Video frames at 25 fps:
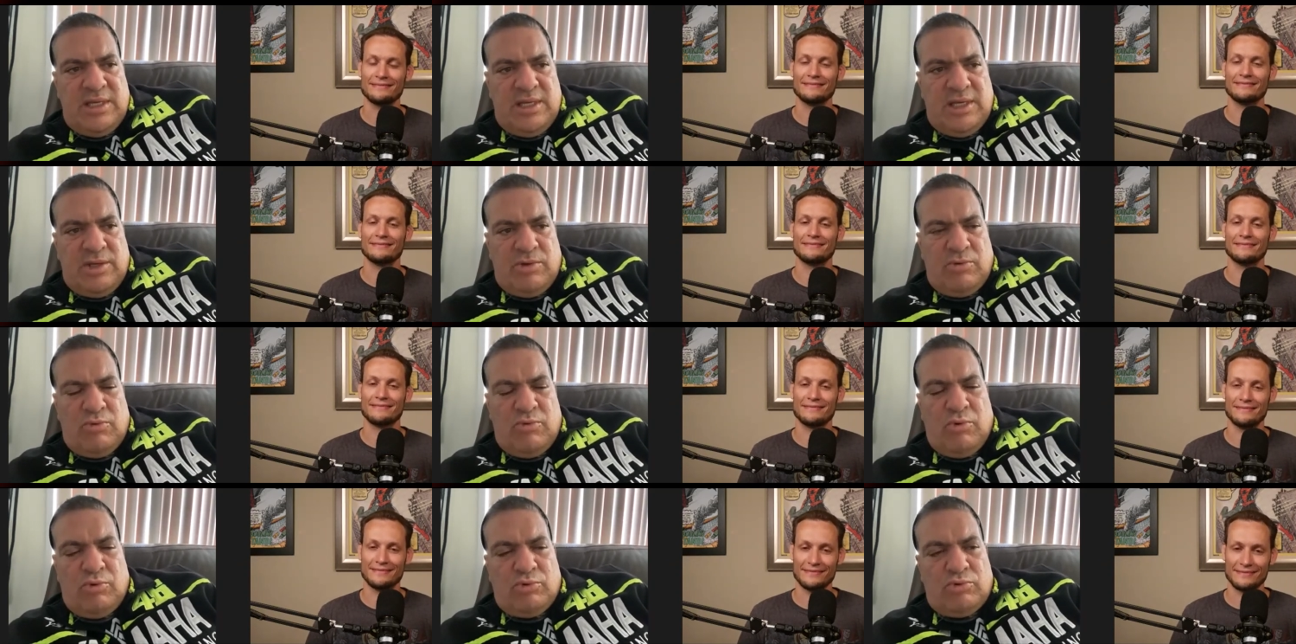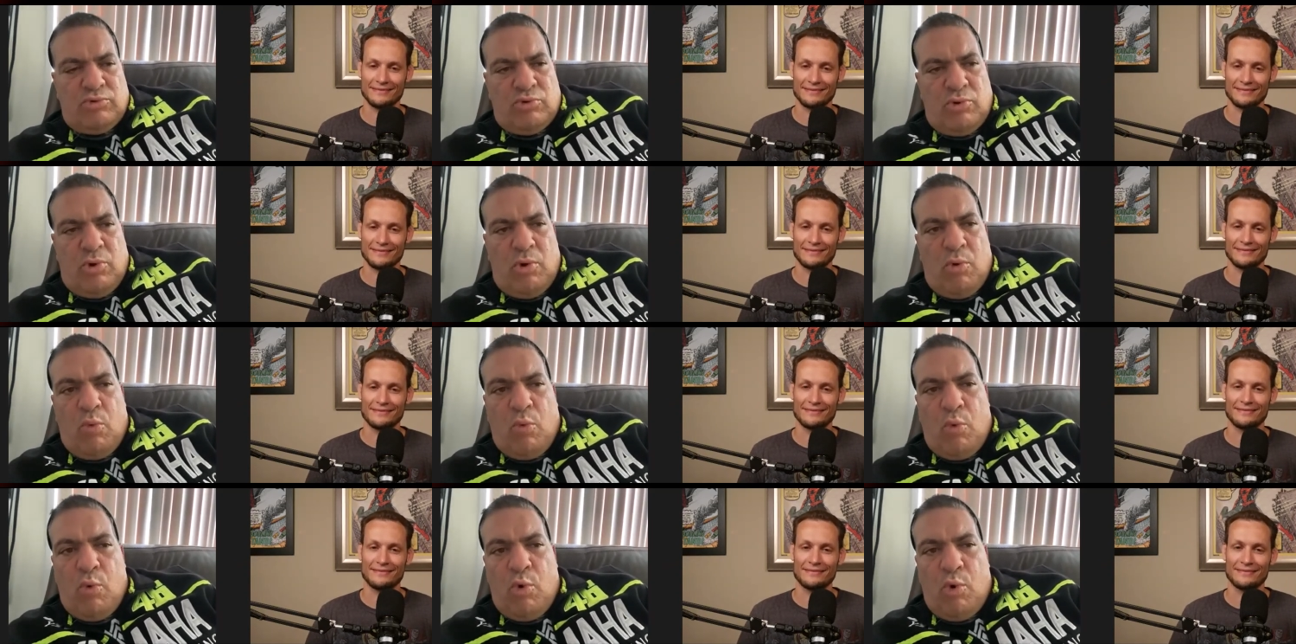Speaker 1: and go to
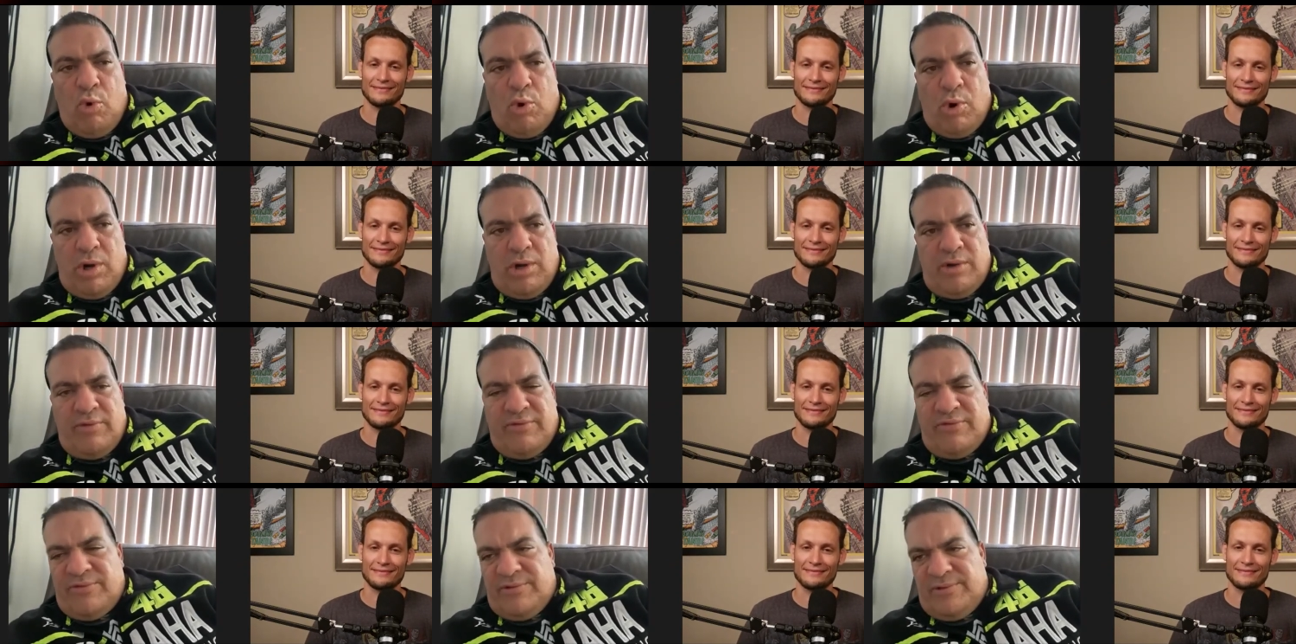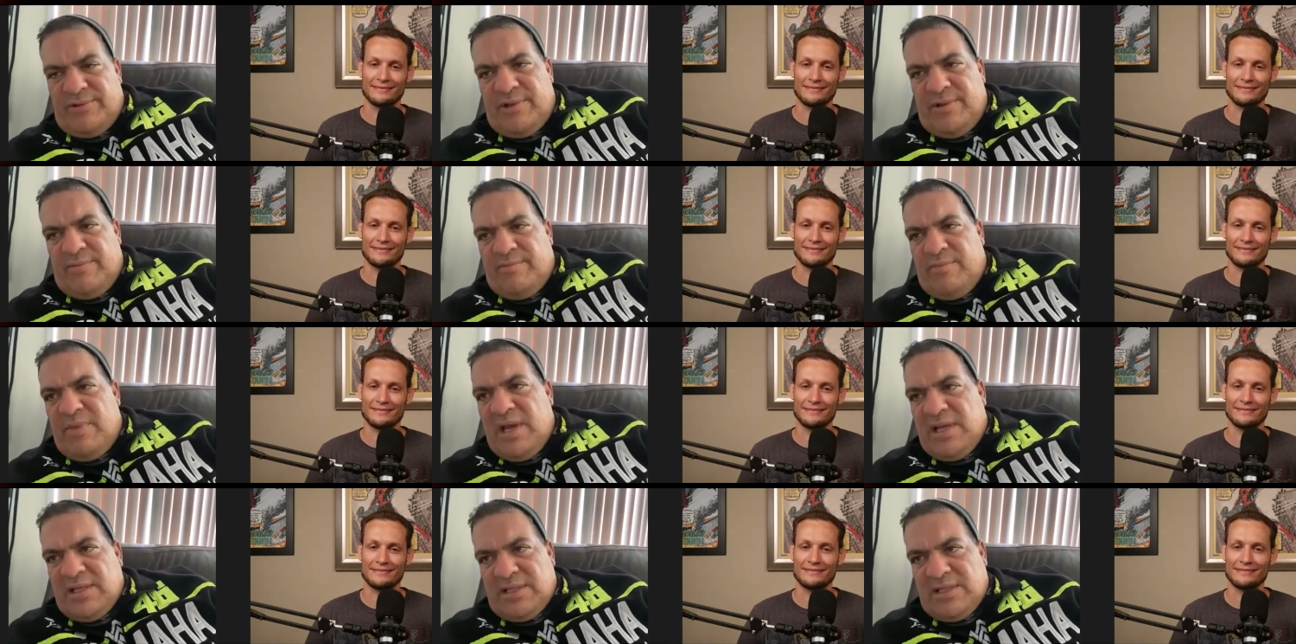a war with the
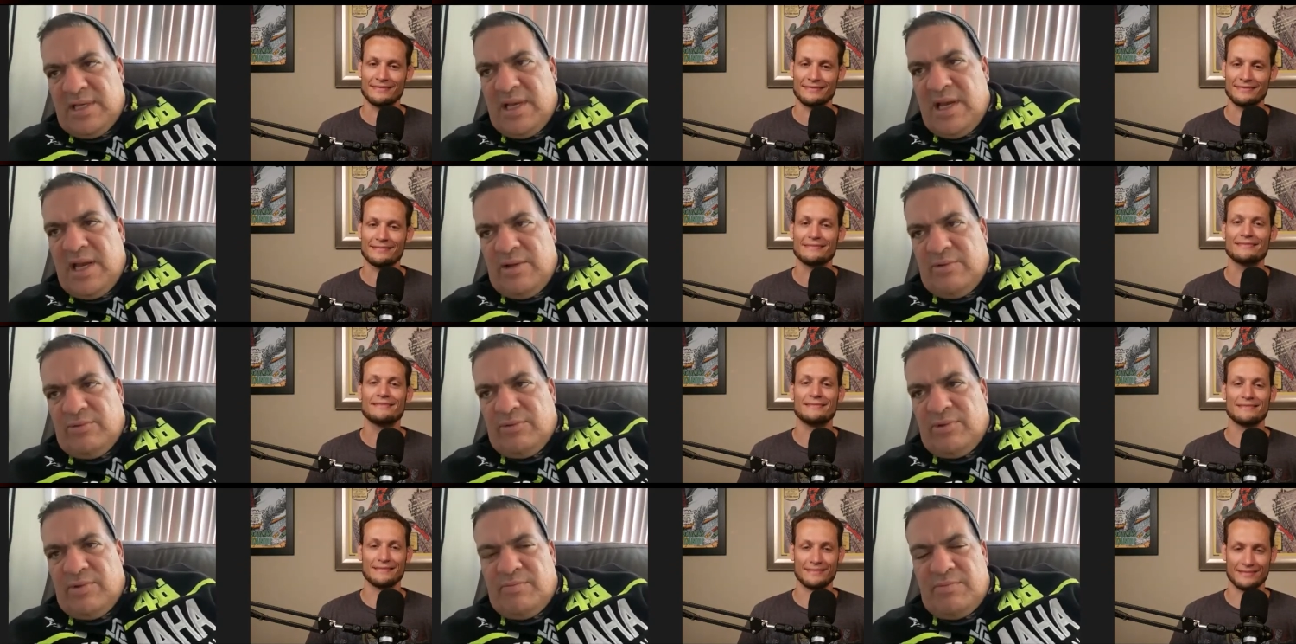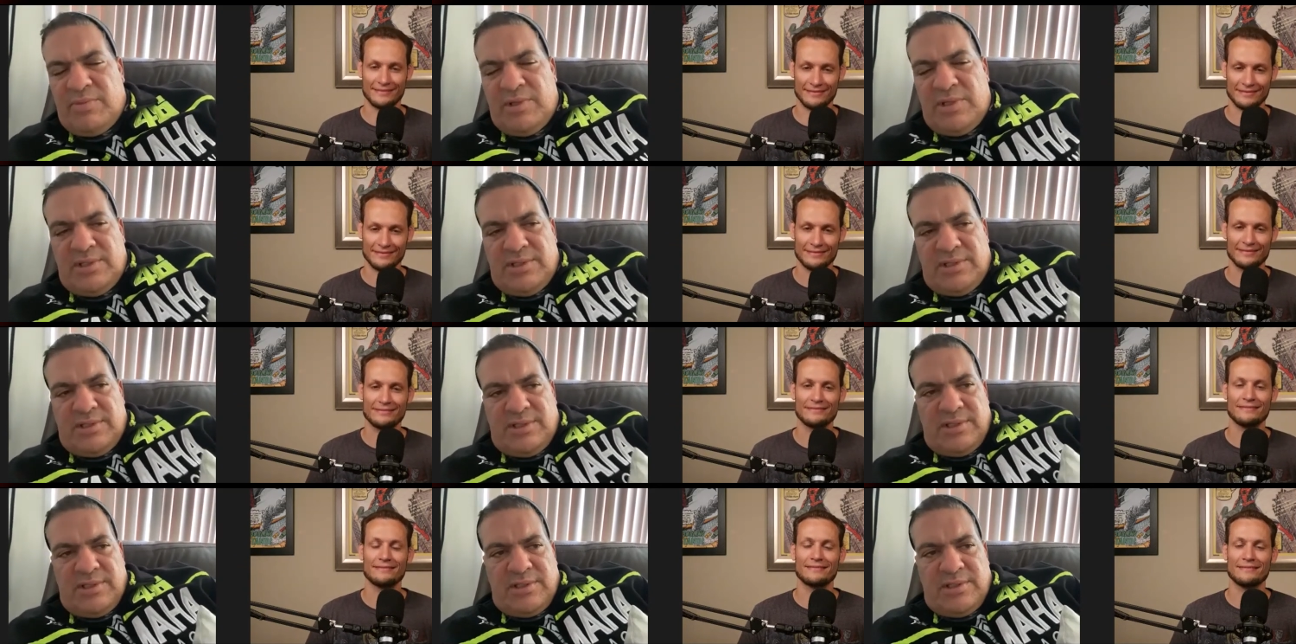best guy on the
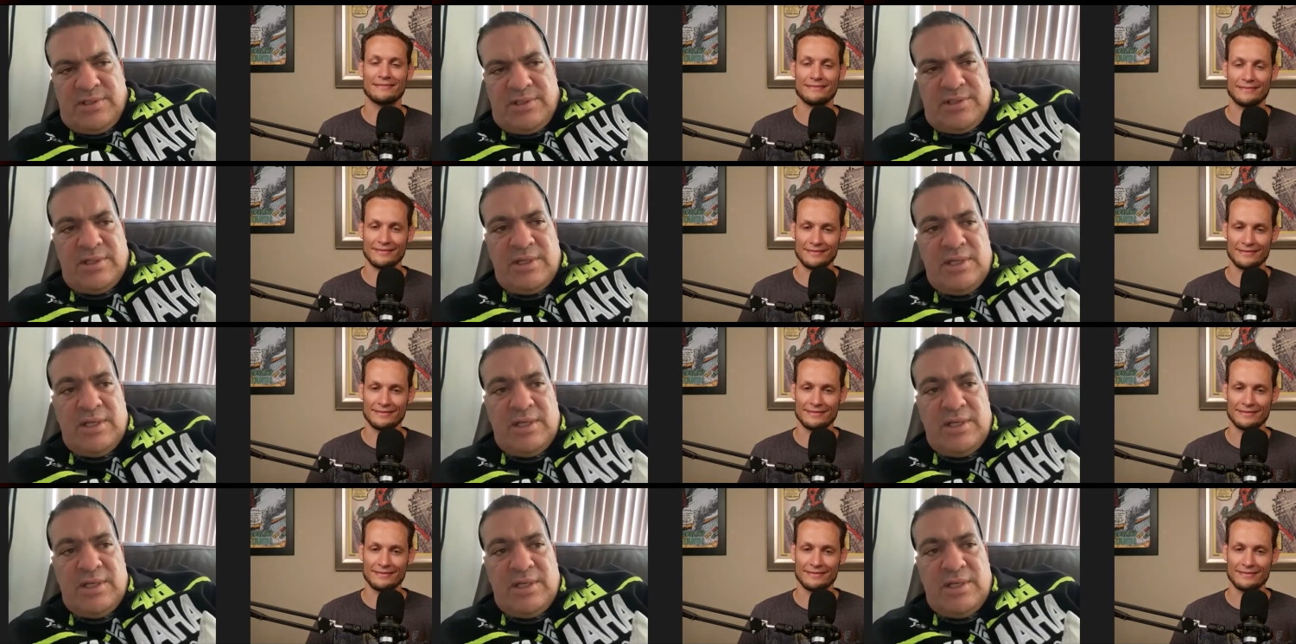business.